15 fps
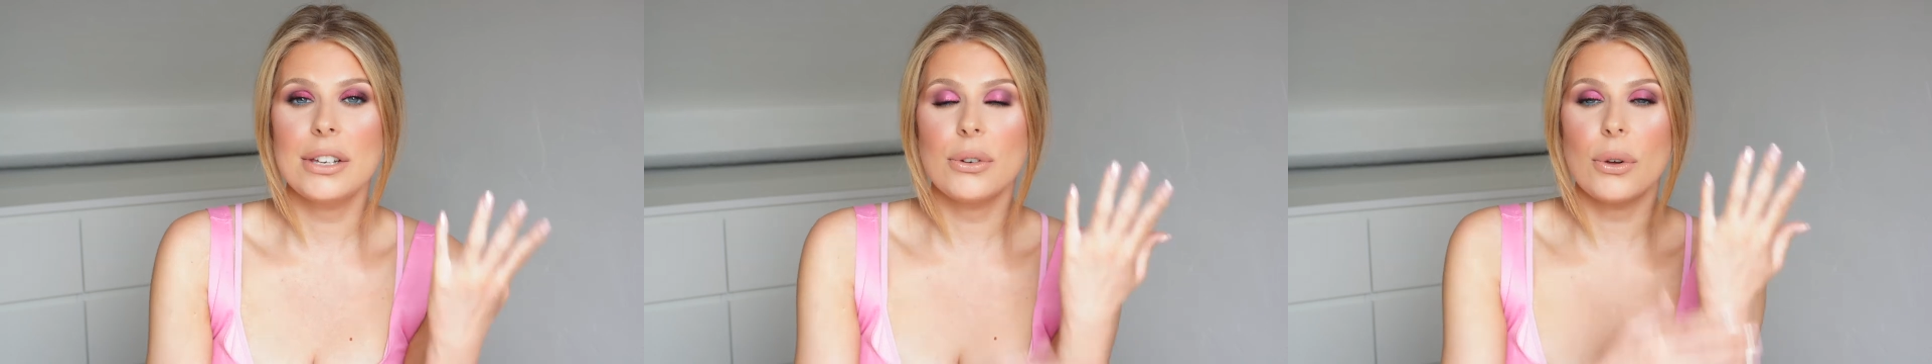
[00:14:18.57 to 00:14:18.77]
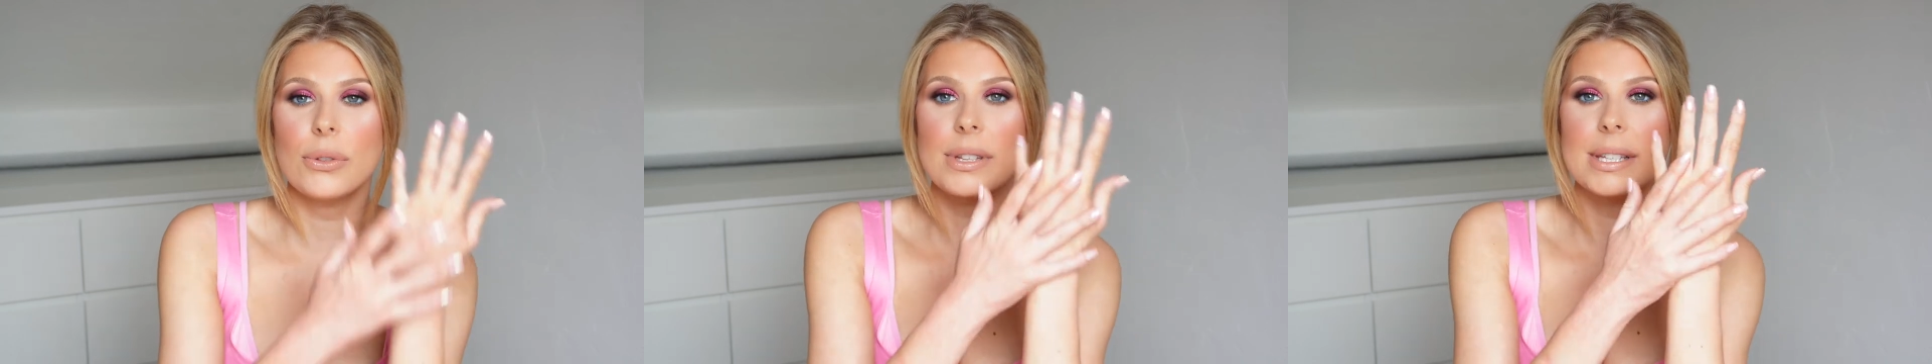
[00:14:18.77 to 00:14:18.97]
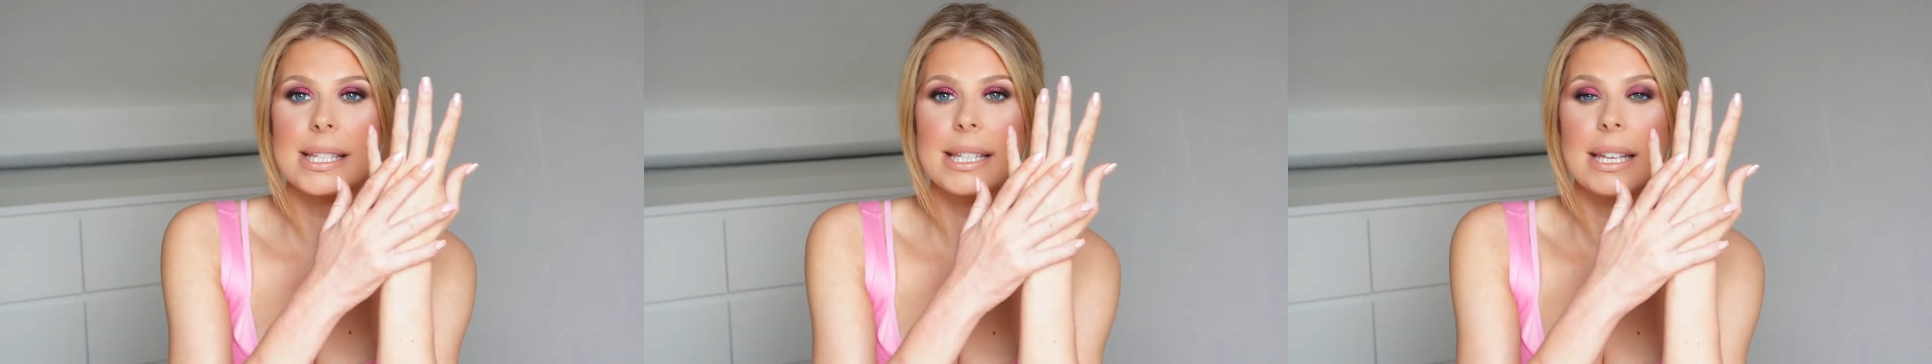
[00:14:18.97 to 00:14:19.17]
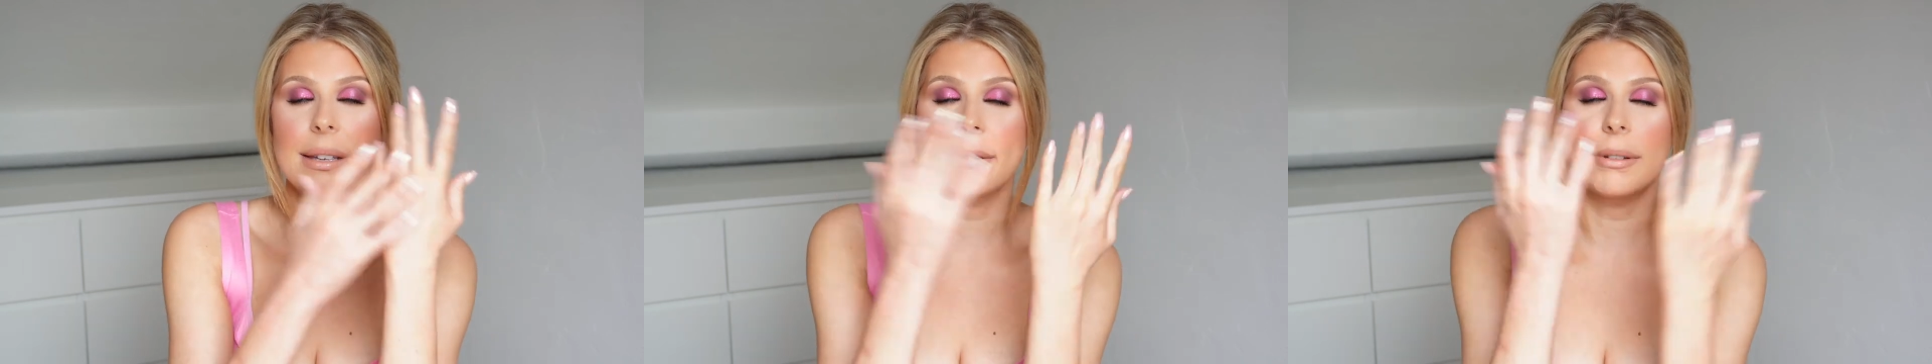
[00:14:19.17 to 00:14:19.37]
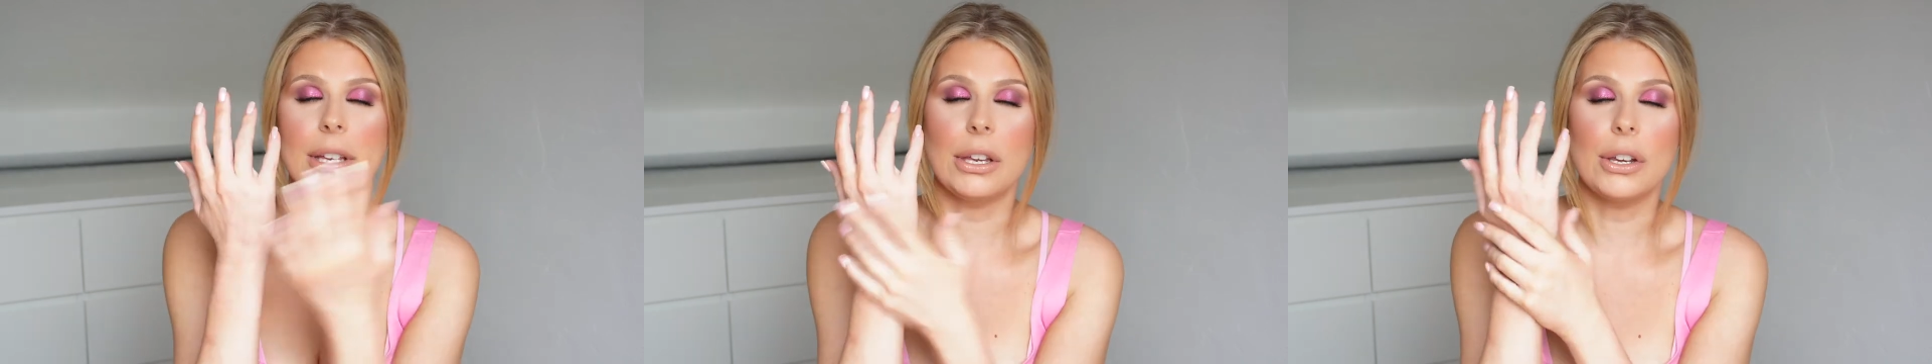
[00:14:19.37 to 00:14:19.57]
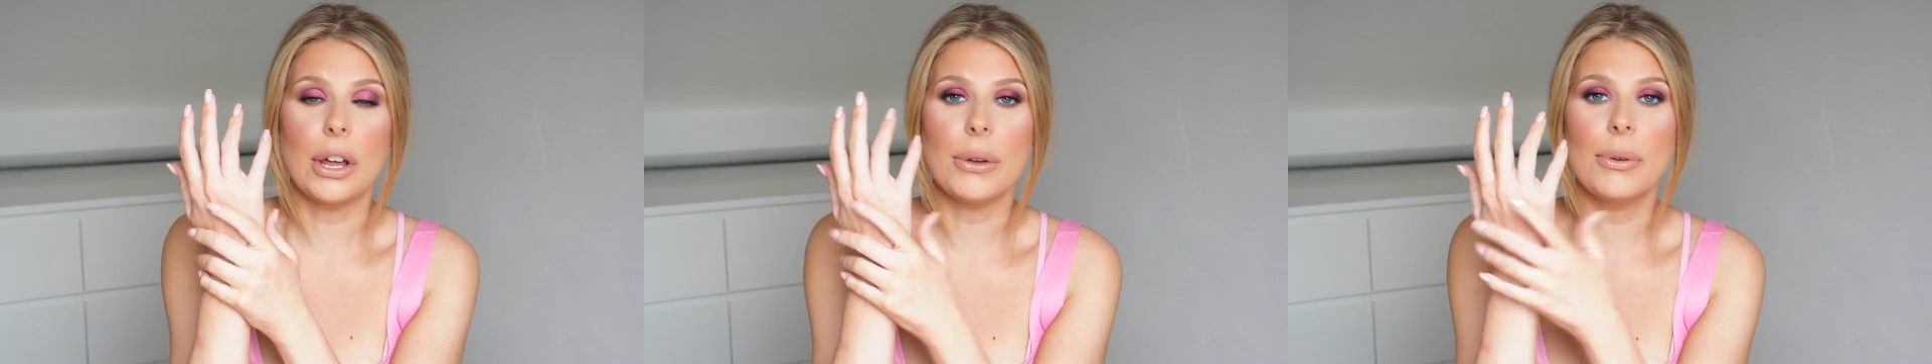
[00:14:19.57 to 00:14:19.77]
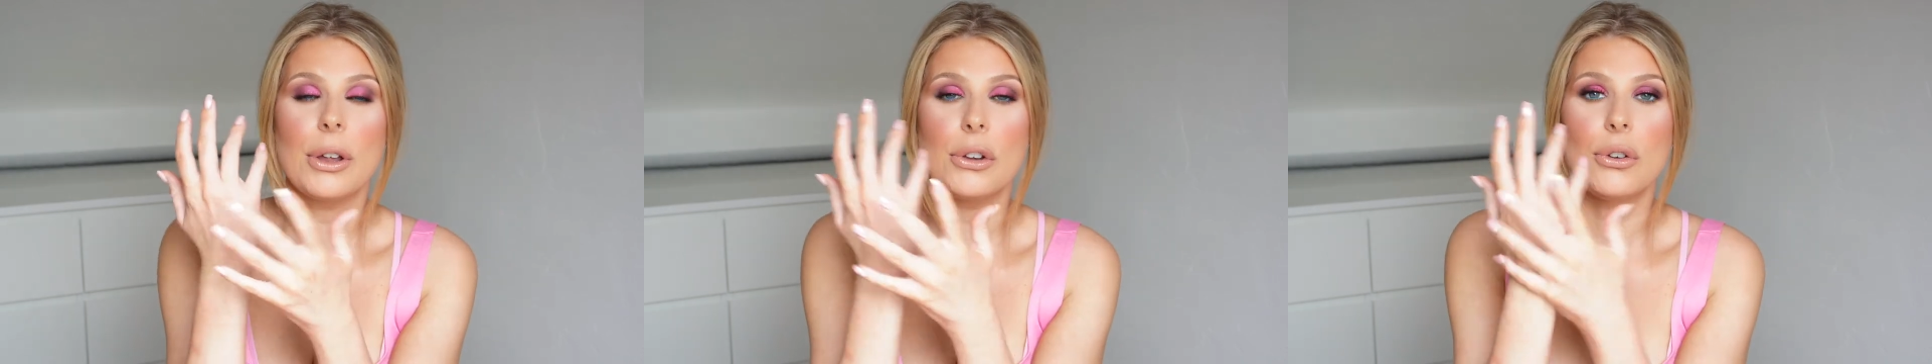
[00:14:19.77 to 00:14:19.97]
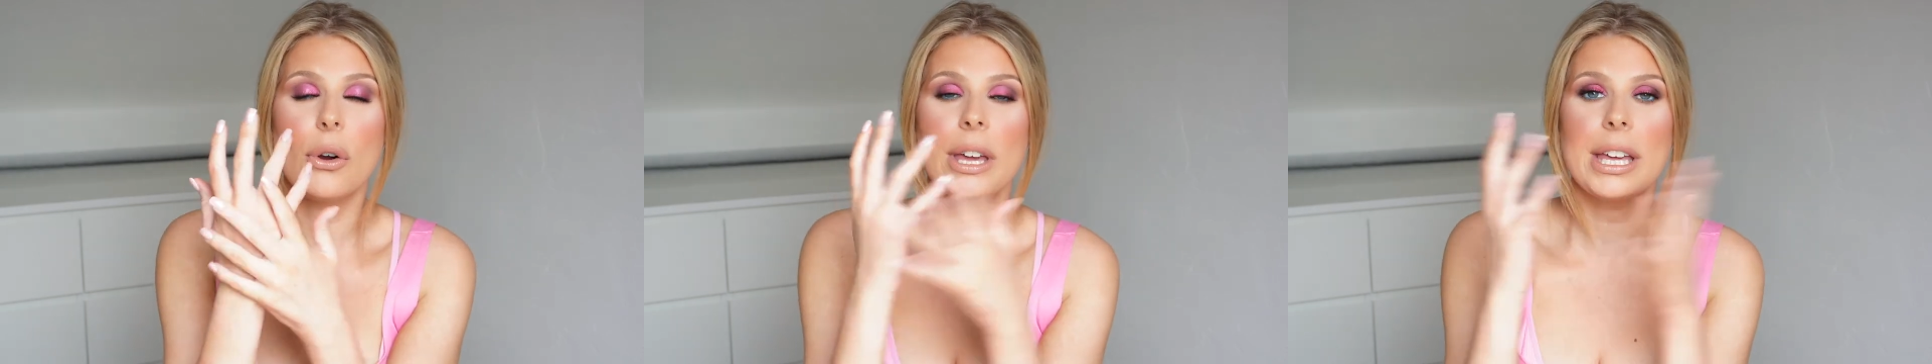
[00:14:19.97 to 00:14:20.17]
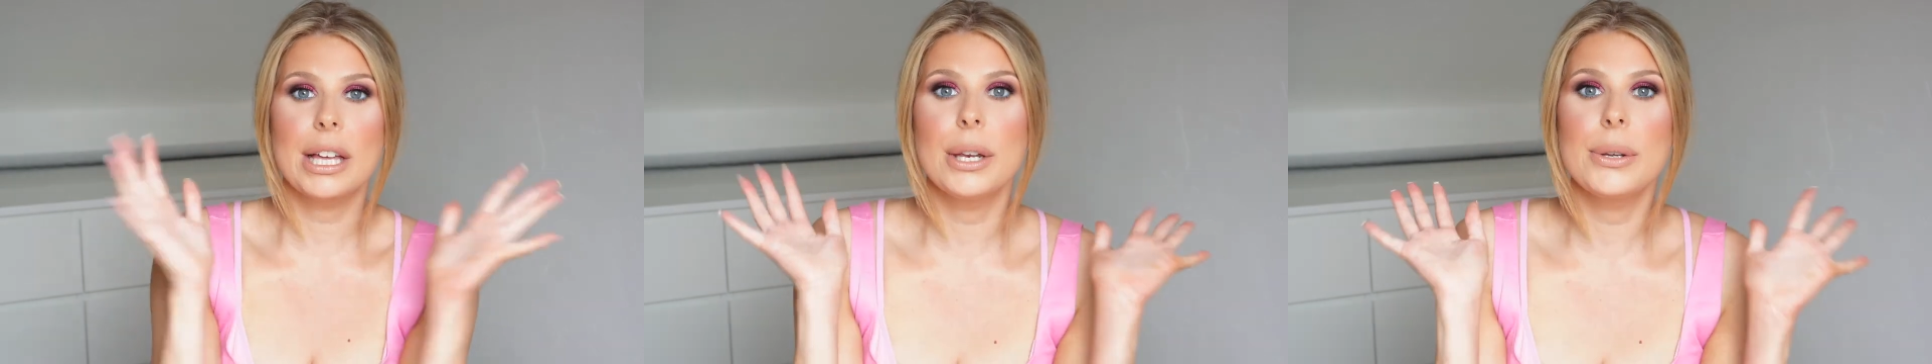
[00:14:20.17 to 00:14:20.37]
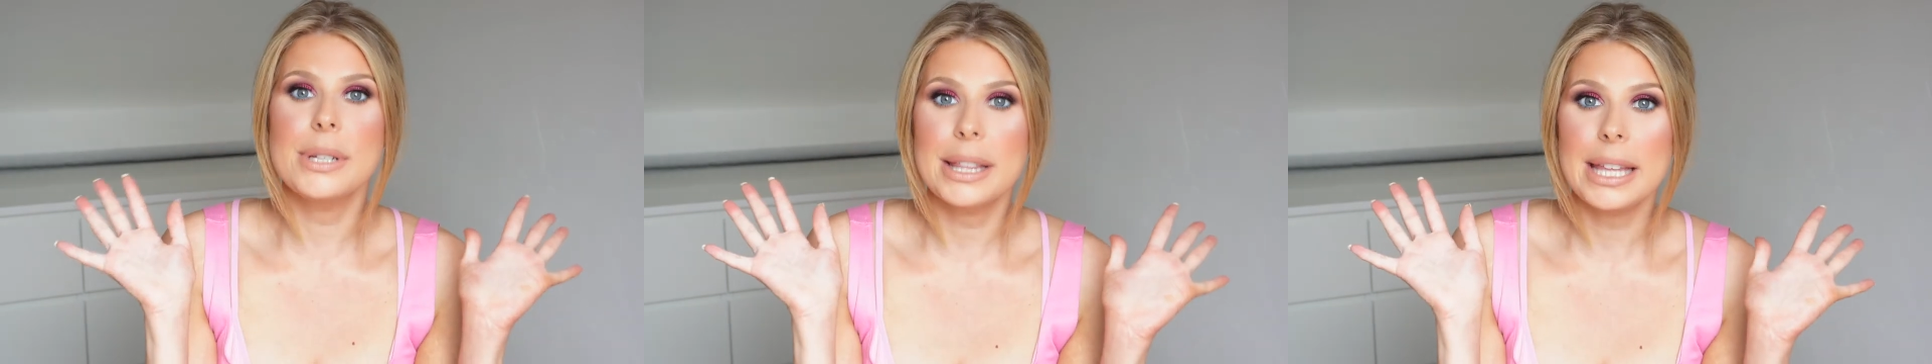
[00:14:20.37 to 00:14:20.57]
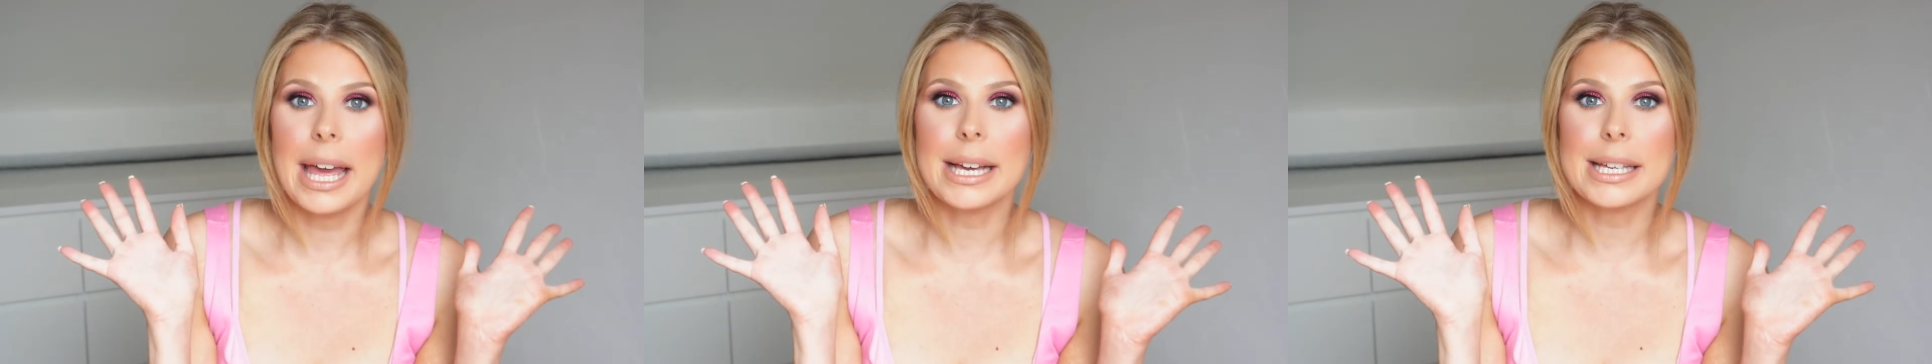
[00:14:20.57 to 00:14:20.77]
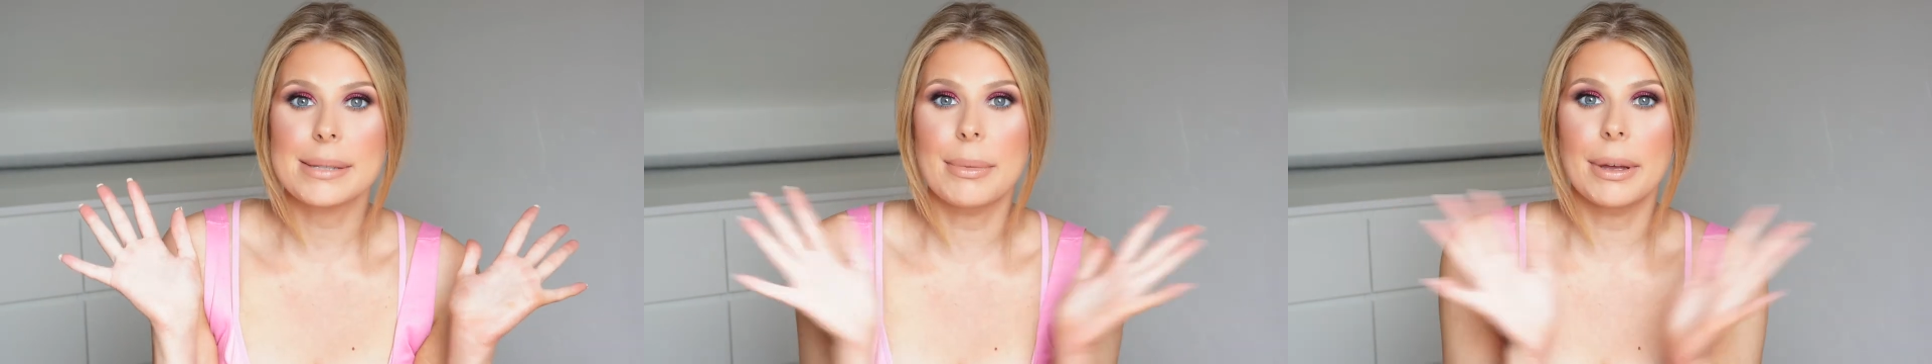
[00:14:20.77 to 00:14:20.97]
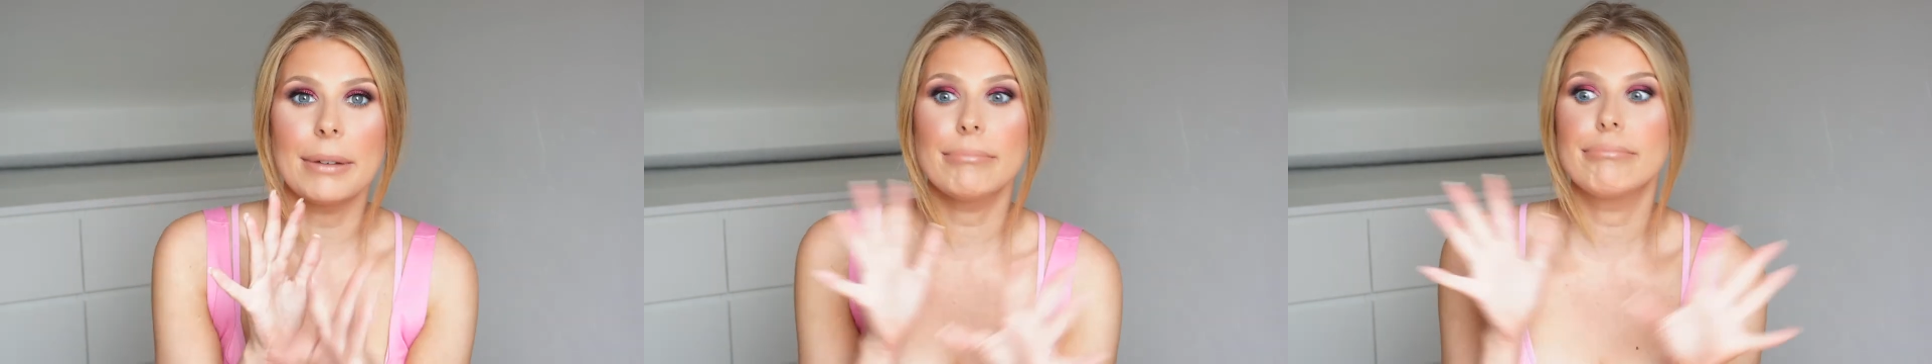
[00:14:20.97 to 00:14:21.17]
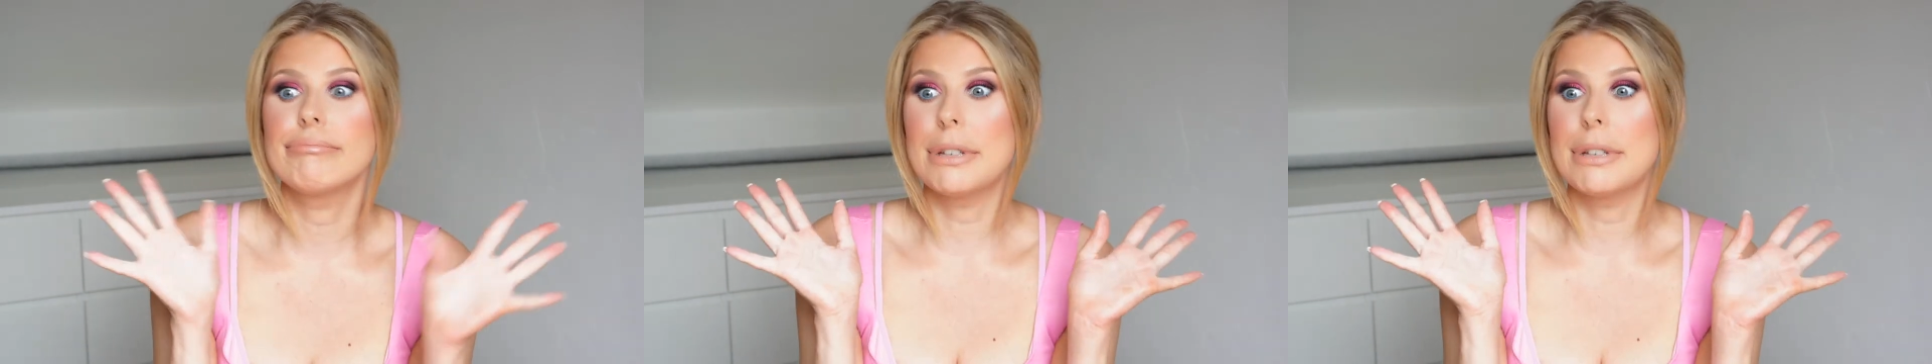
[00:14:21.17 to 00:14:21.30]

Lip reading: Not the, you know, not including the eczema,